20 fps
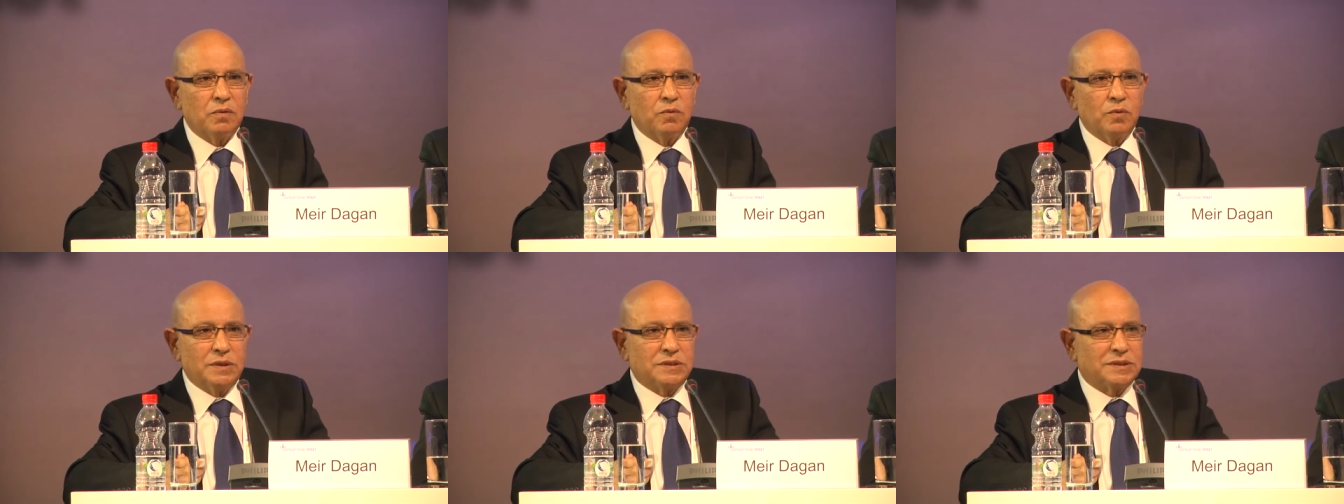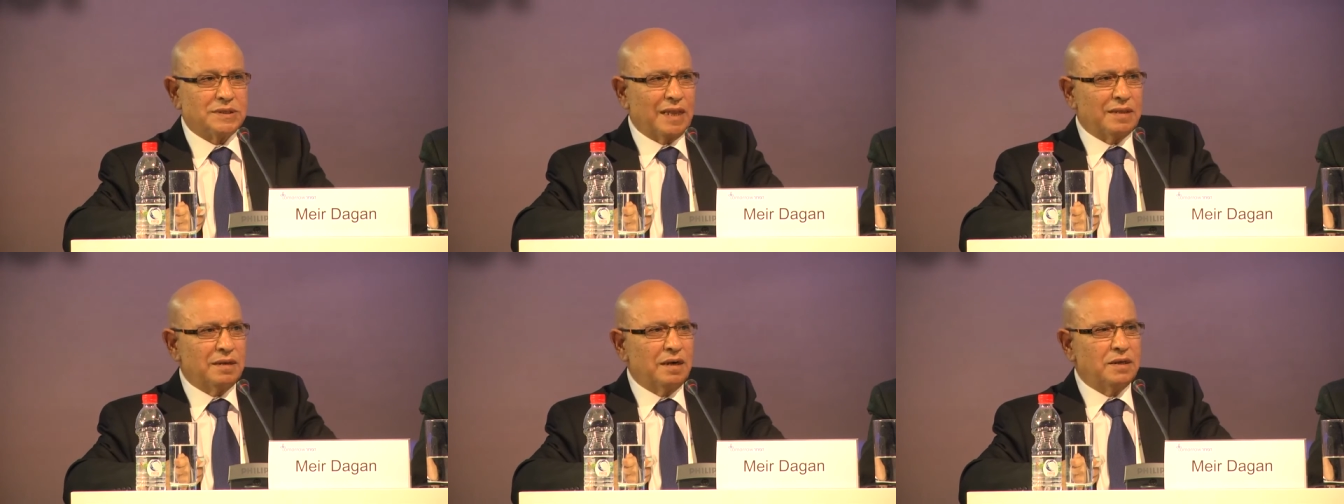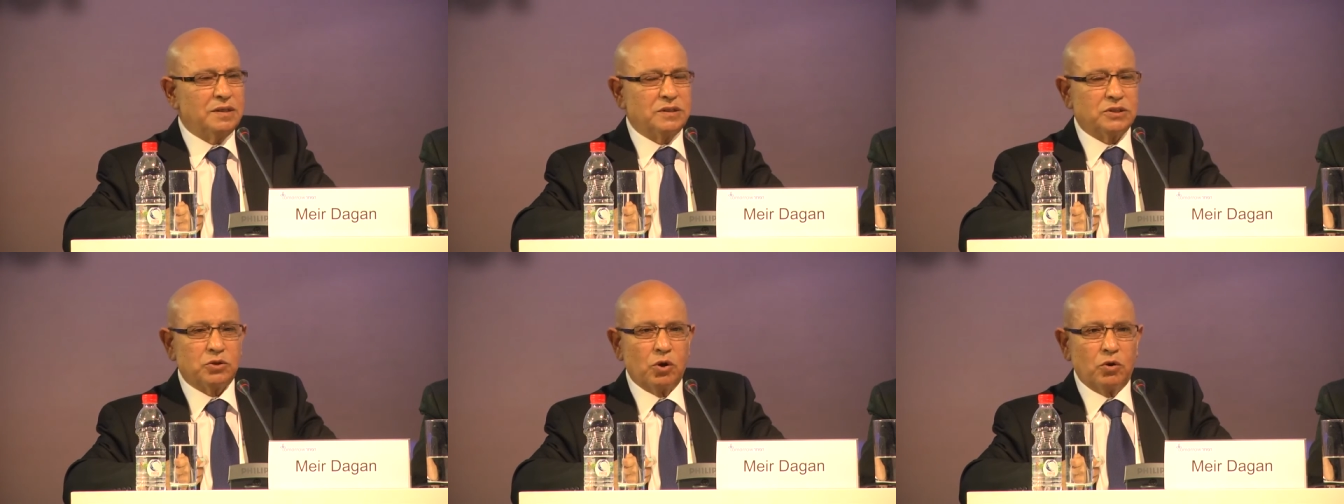We
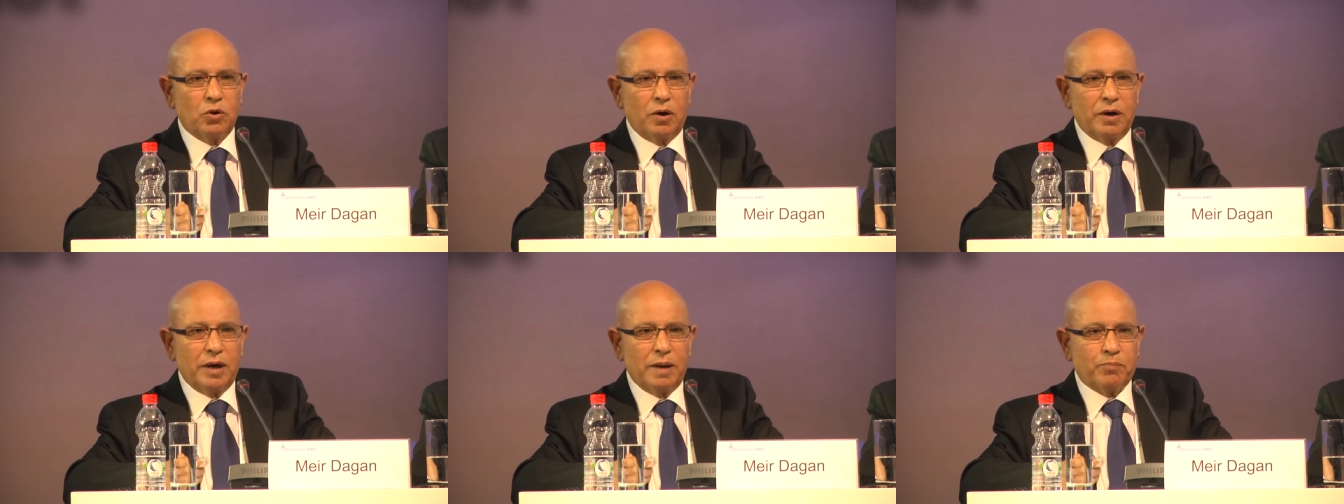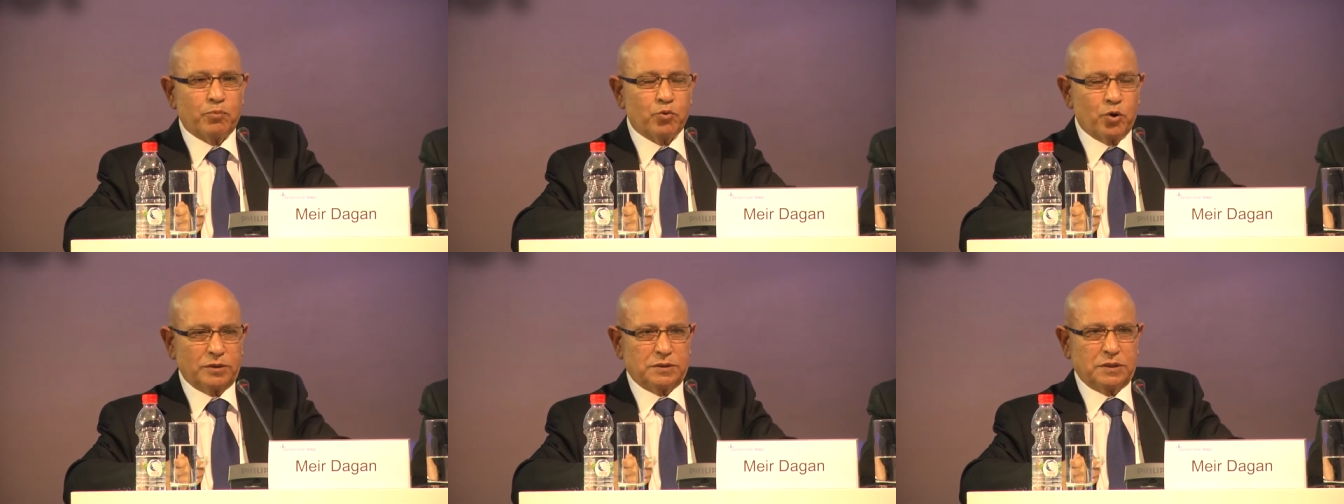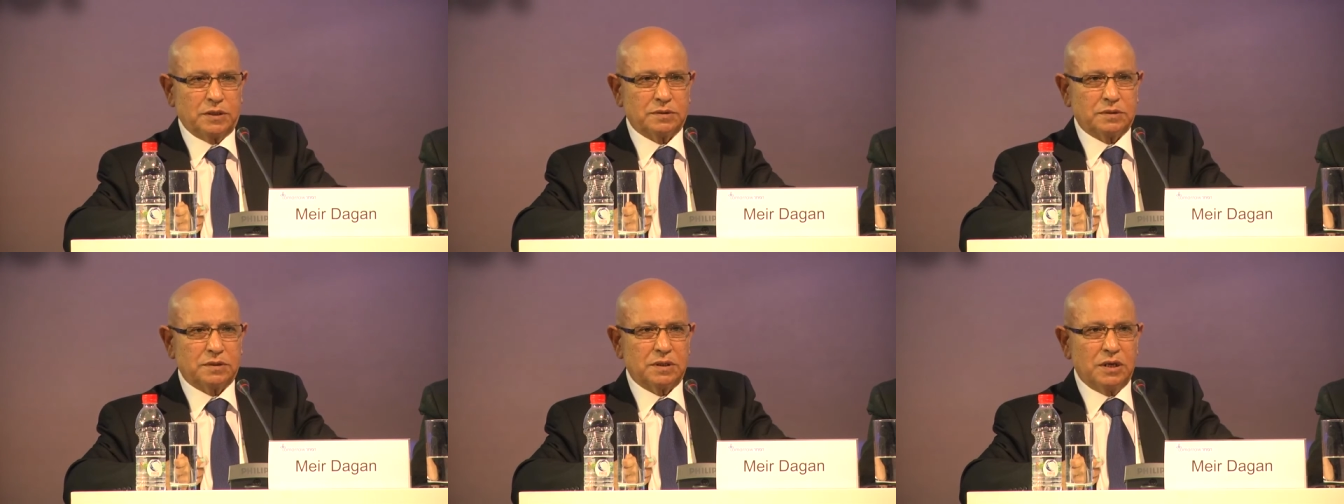suddenly saw a
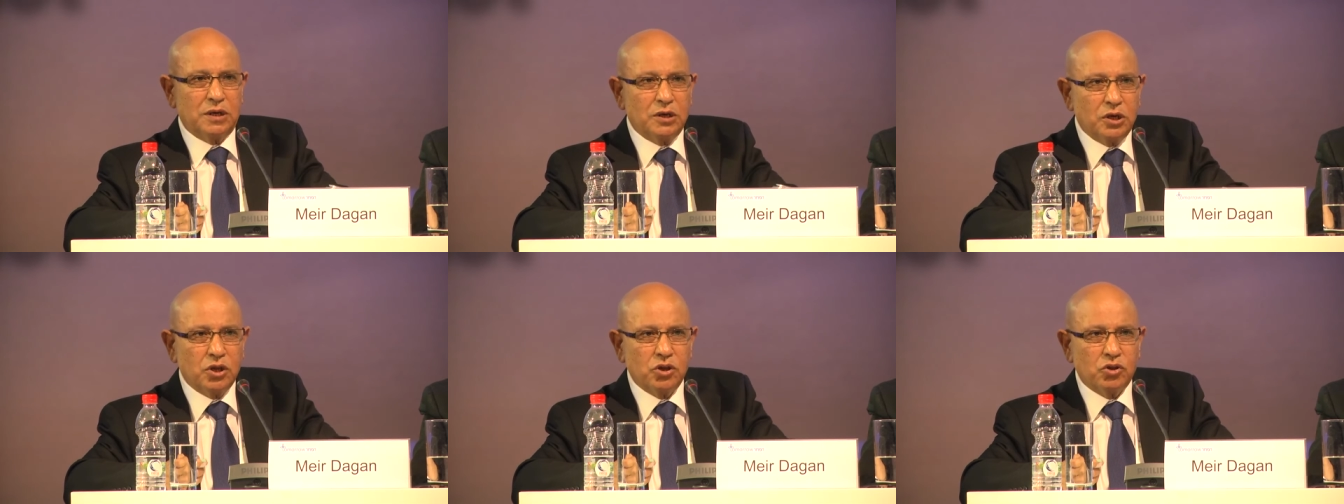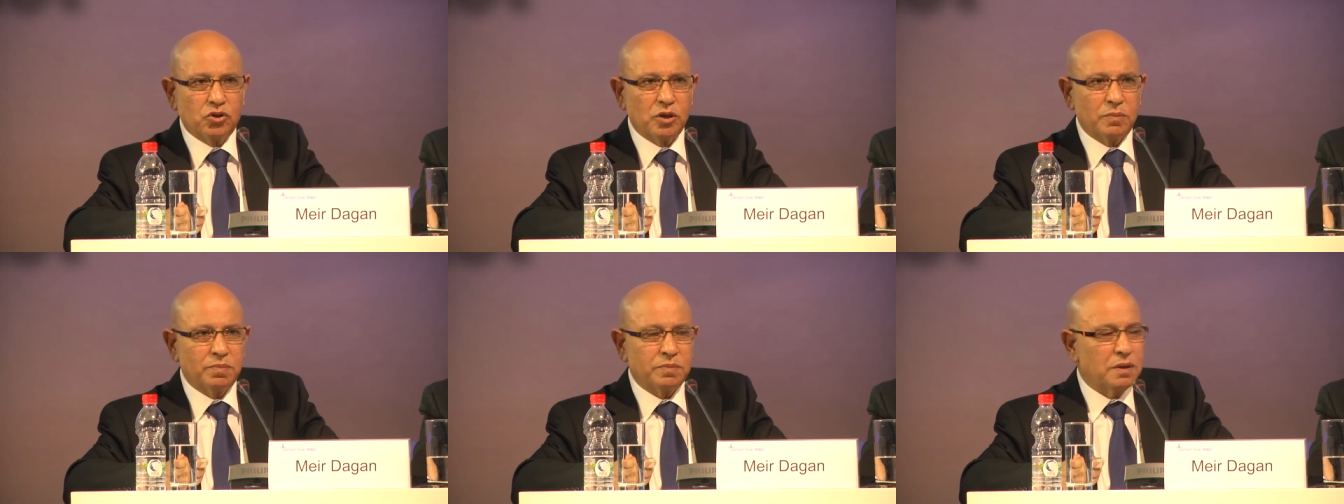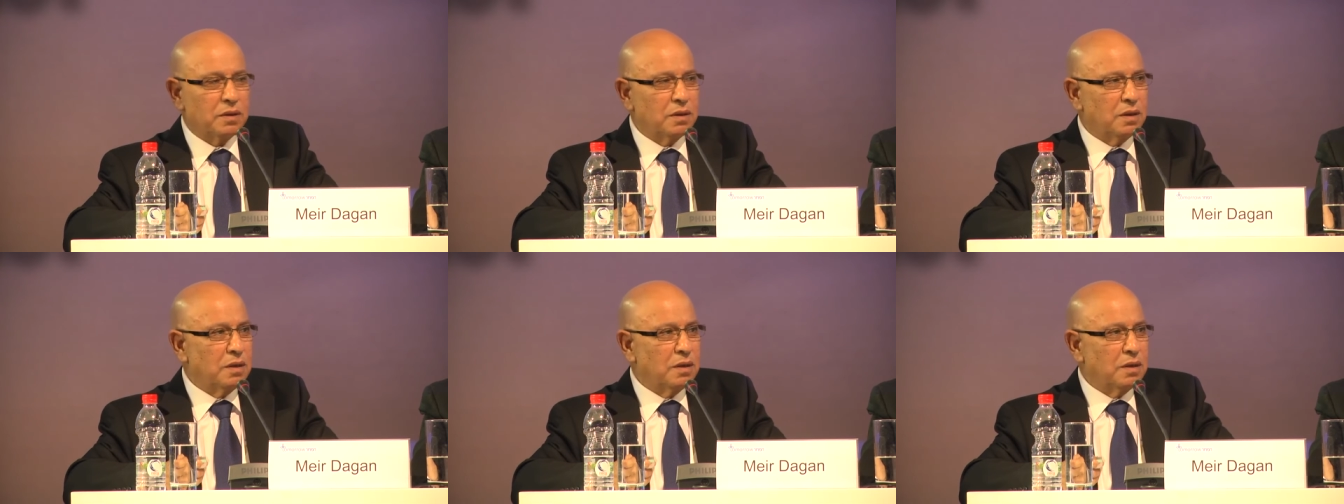process in Egypt